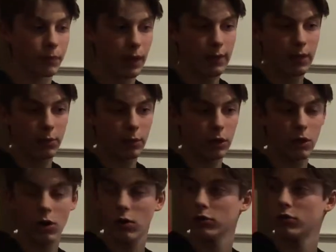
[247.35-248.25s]
and then we
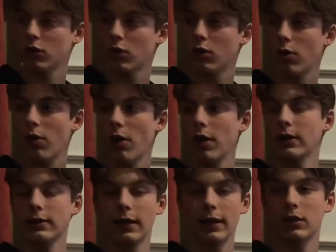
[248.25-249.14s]
can also
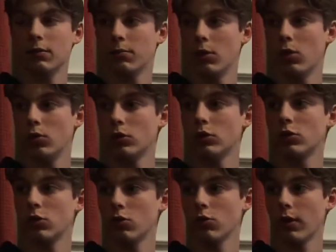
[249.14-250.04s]
take the boat
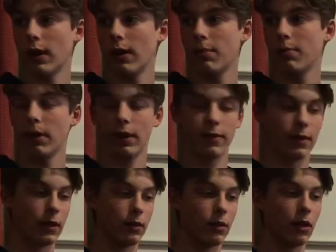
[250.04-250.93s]
to the ramp, and
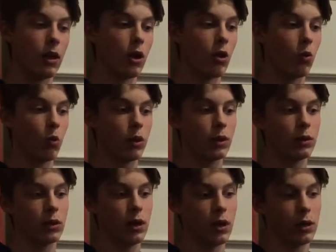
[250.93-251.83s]
then
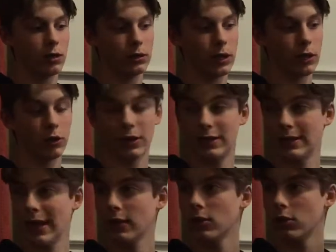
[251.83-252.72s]
one sailor can
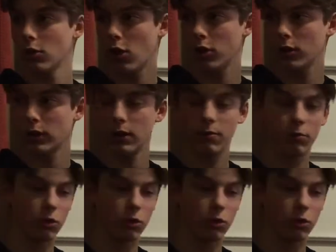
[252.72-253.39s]
take the dolly,